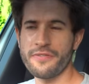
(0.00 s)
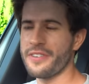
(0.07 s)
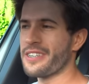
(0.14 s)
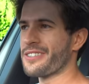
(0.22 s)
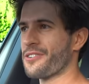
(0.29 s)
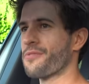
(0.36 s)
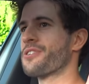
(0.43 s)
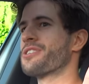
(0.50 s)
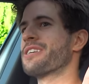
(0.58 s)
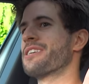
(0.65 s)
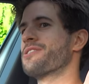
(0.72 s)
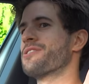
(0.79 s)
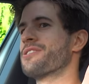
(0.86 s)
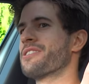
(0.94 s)
fun
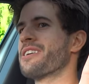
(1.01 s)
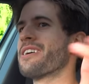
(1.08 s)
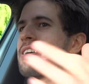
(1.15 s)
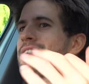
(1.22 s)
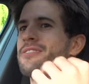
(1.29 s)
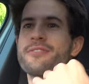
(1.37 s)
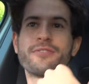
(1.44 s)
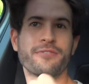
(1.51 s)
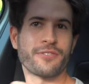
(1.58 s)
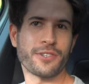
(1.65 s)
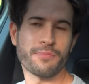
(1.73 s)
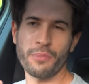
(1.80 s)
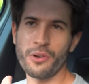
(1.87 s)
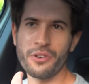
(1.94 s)
conversations there,
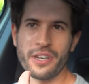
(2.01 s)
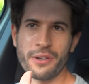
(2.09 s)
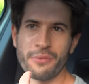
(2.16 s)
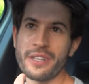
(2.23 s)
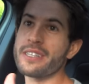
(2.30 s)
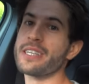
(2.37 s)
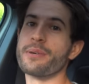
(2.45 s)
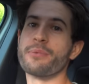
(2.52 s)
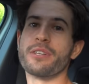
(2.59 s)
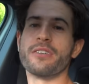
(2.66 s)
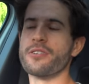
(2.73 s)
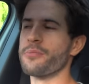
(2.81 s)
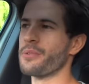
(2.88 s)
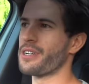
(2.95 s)
just bonding with the team a
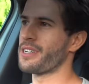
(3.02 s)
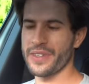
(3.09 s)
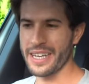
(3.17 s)
little bit,